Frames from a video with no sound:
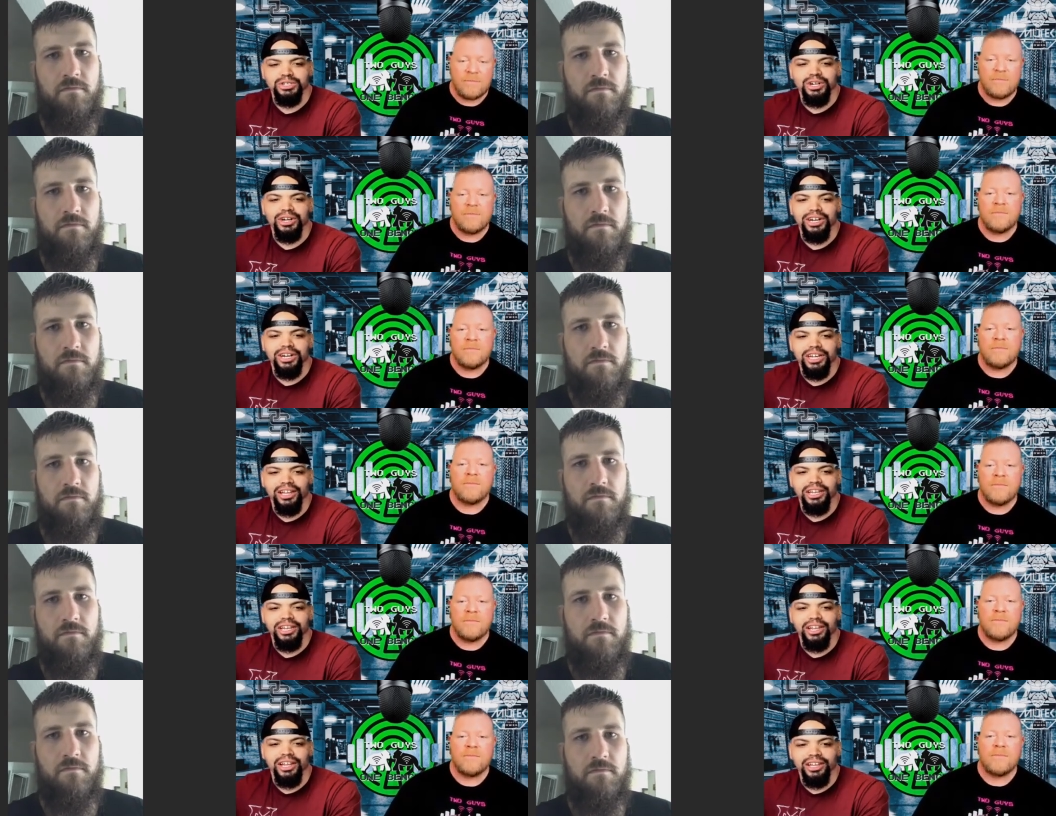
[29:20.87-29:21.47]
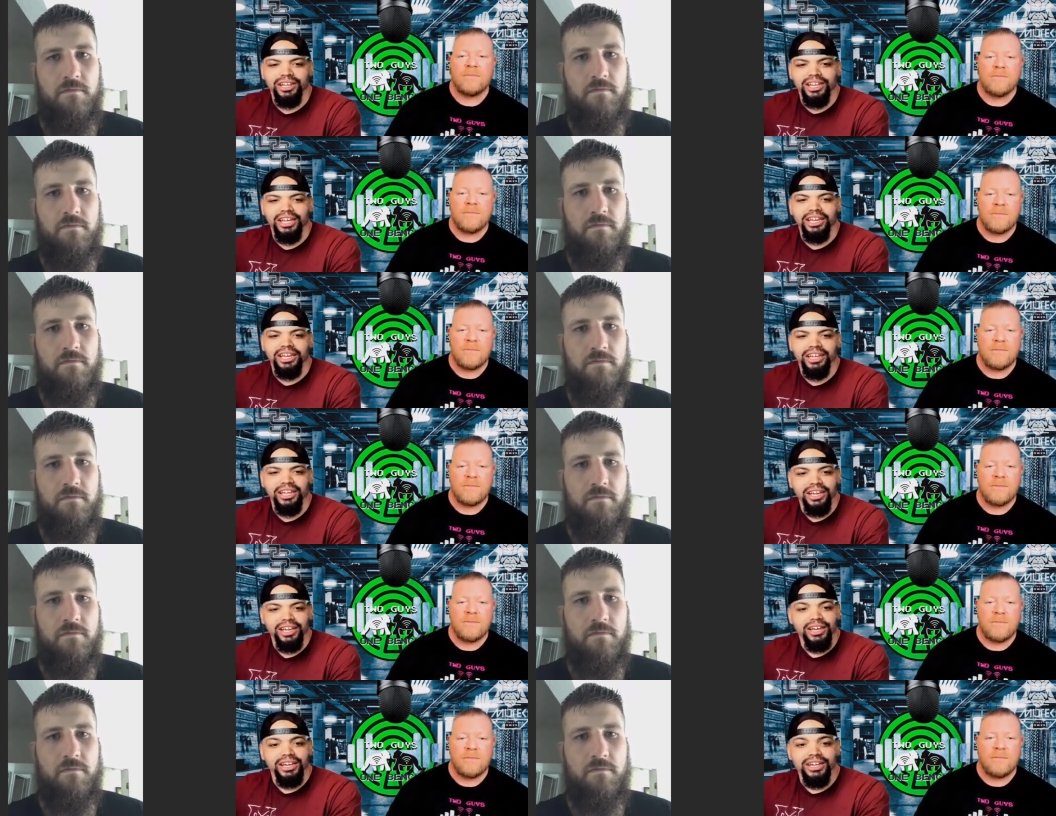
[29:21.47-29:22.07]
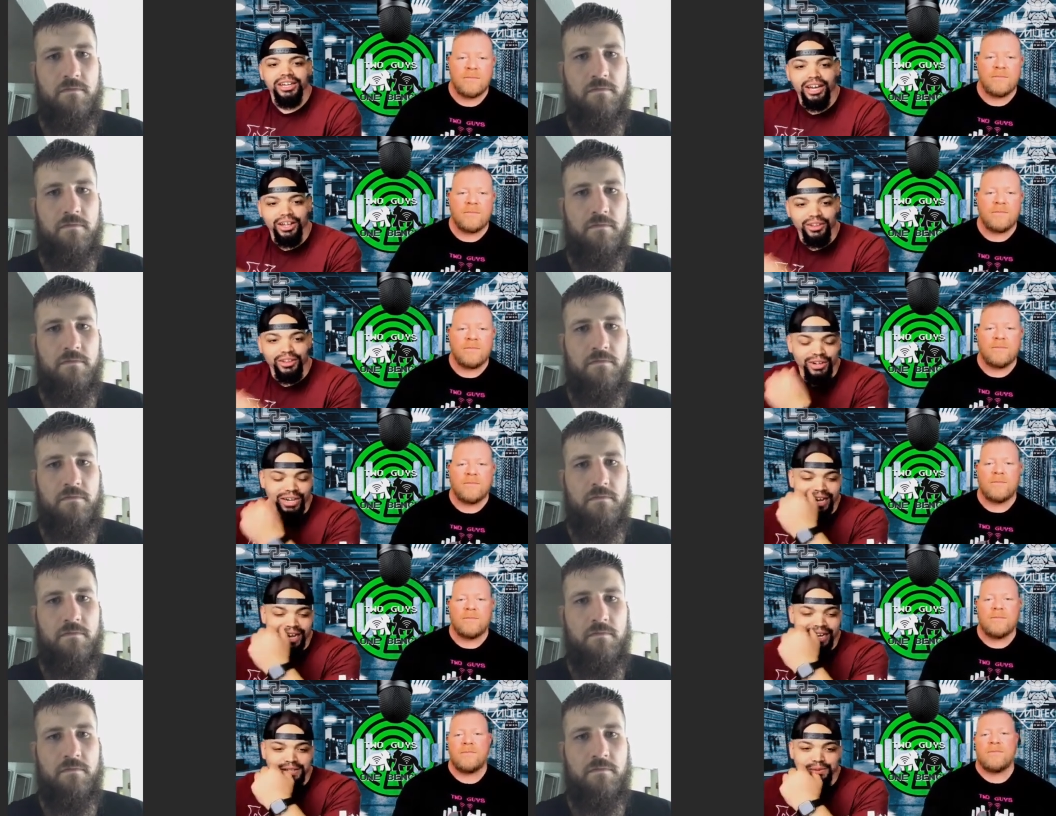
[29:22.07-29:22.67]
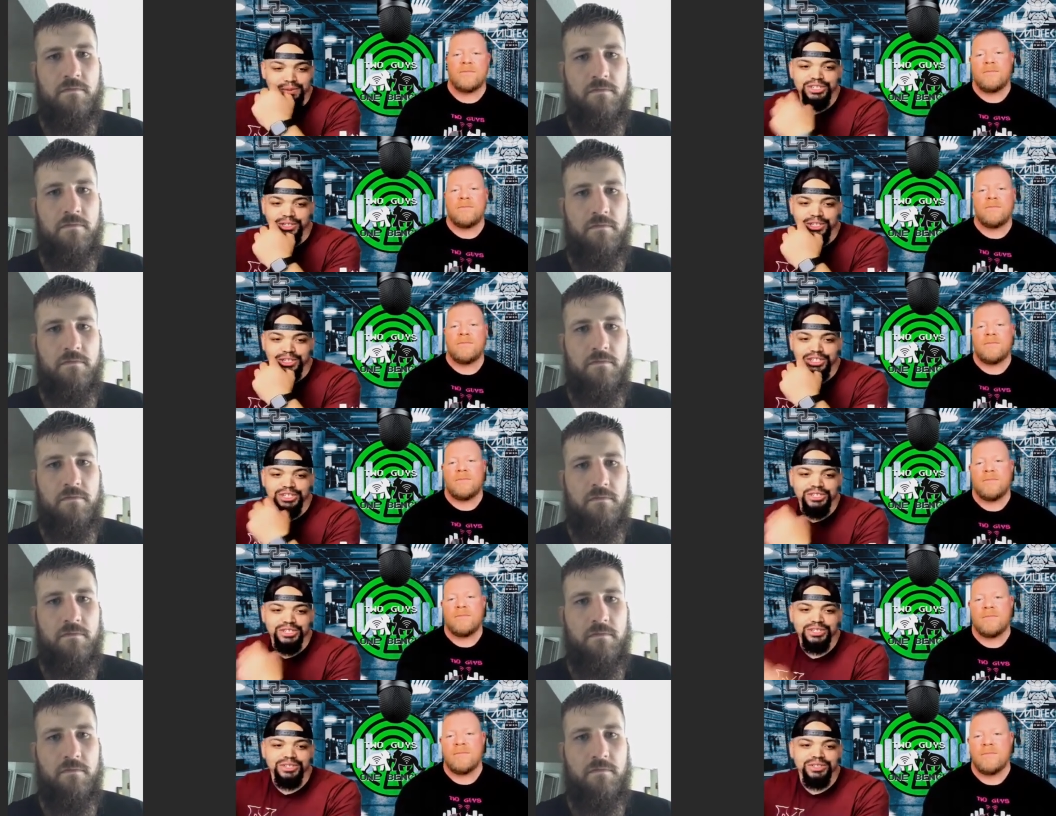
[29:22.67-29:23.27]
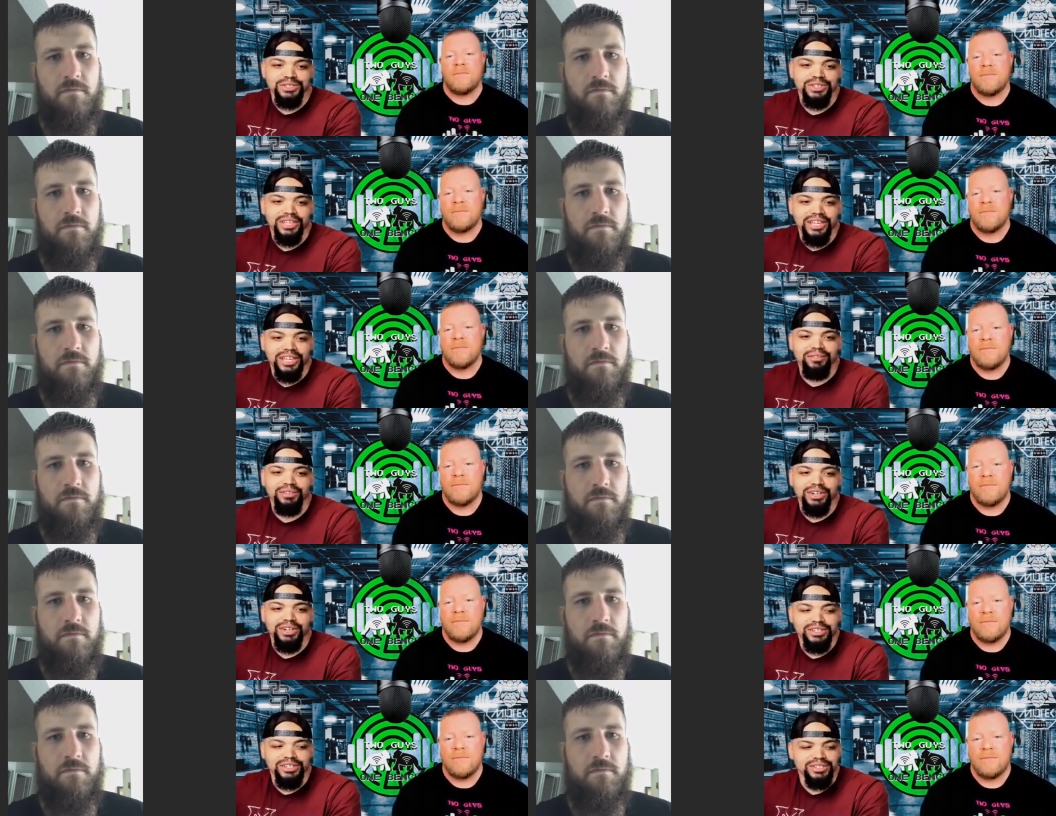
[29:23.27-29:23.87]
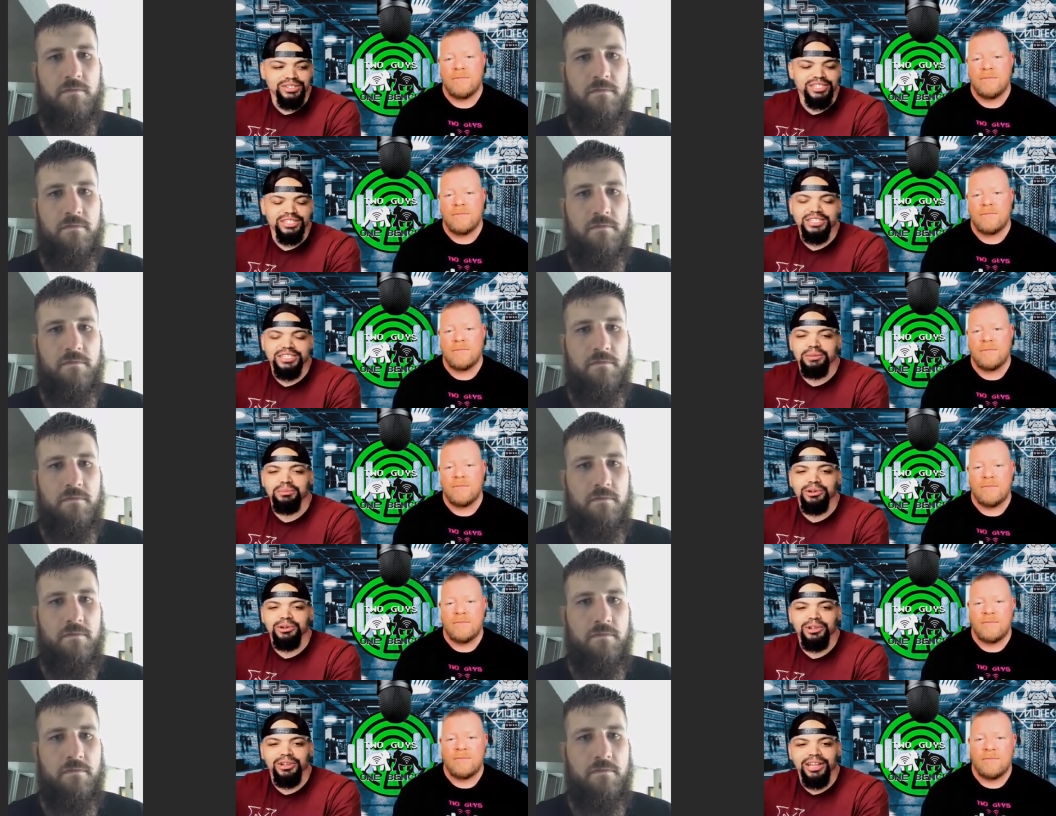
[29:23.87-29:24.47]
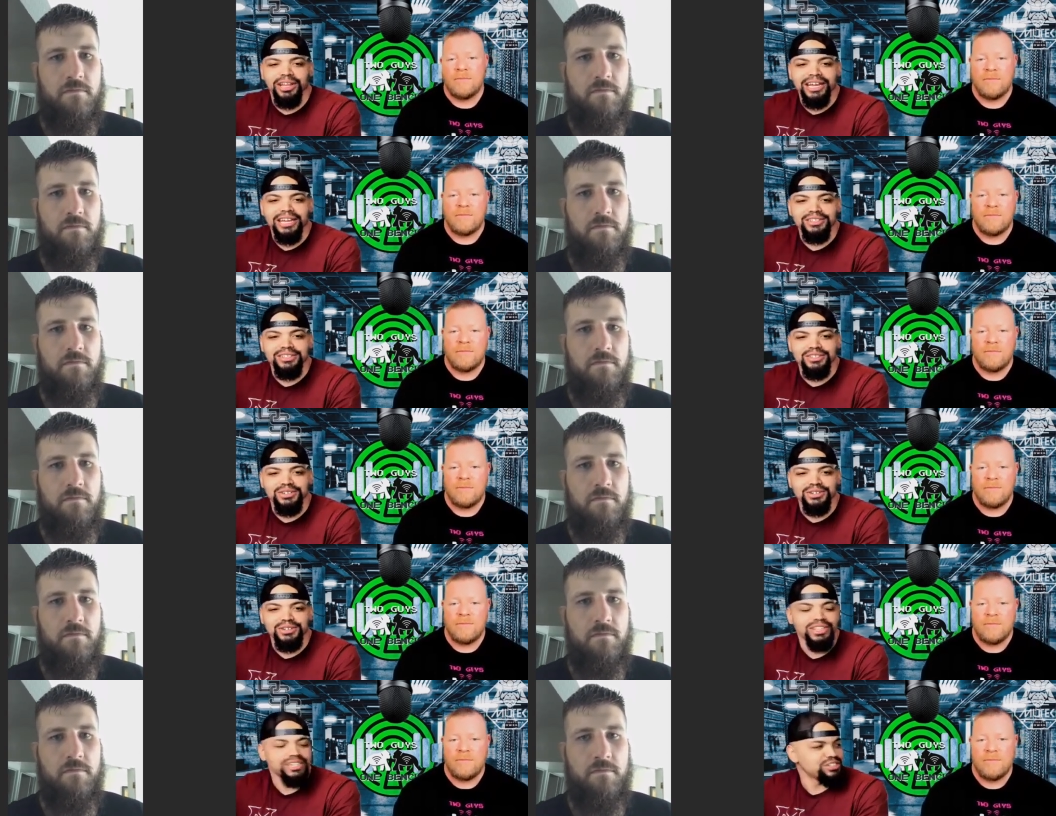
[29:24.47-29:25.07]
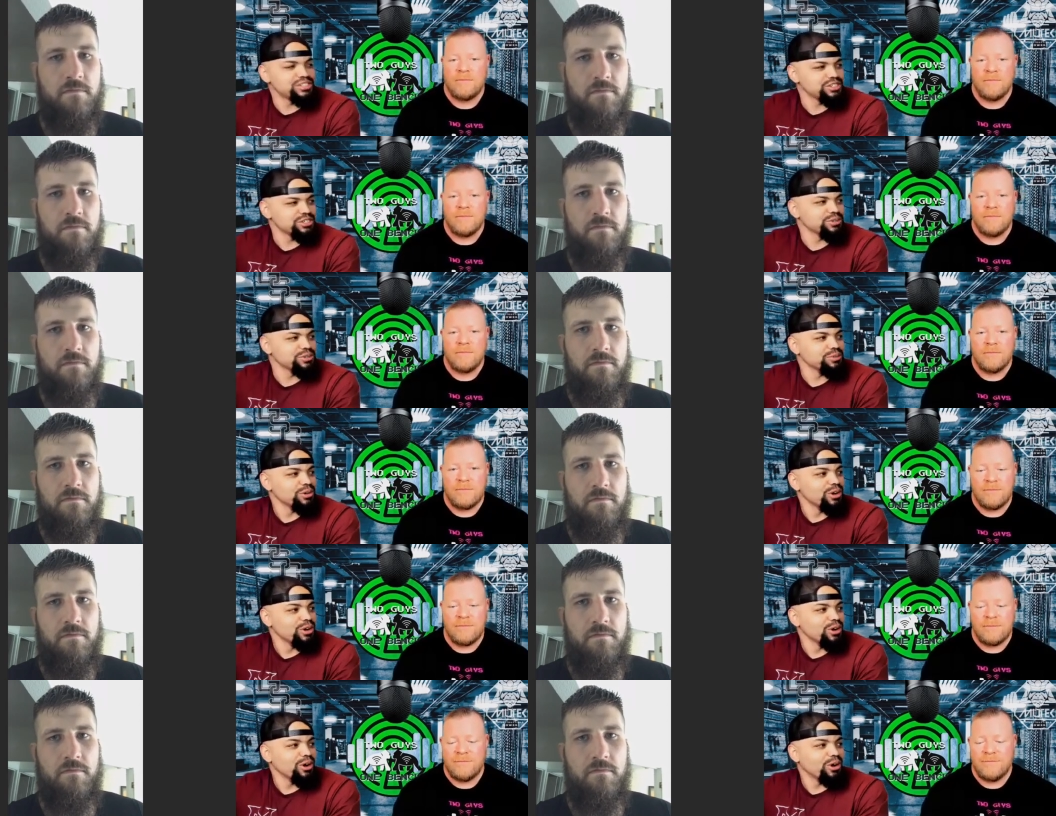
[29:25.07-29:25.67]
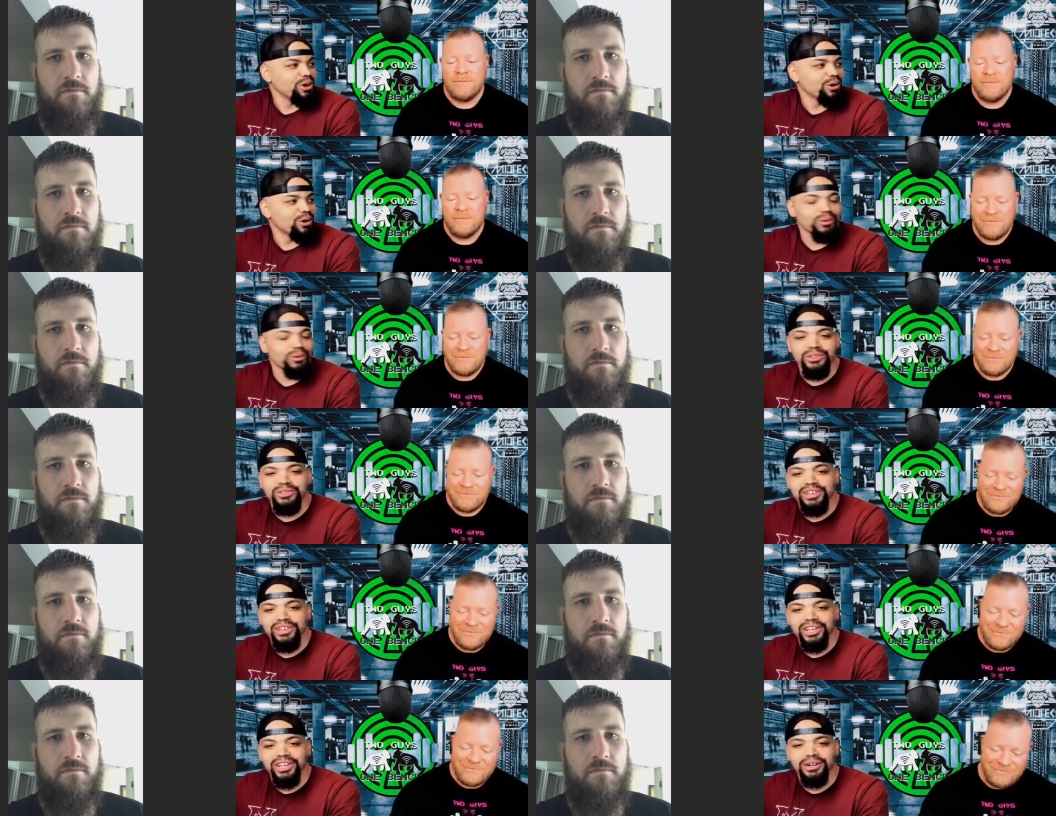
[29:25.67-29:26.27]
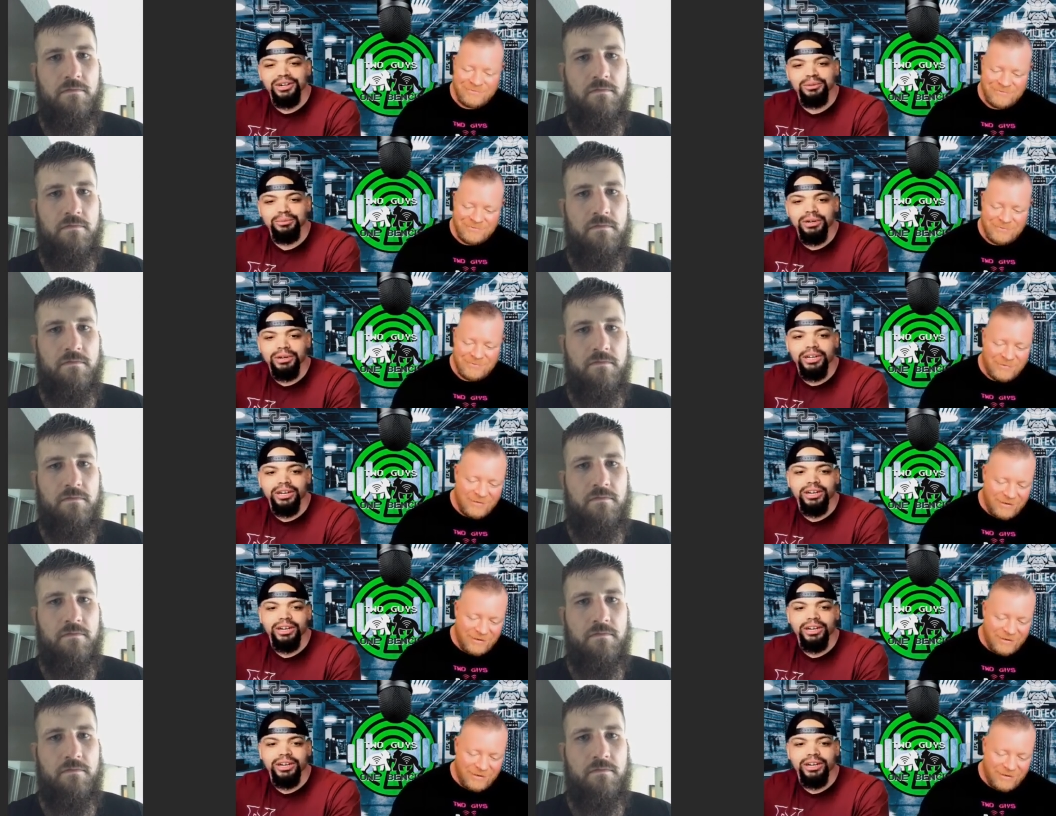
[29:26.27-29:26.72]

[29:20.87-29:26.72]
Speaker 1: on it, unlike other guys would have just given us the typical answer that you always here, but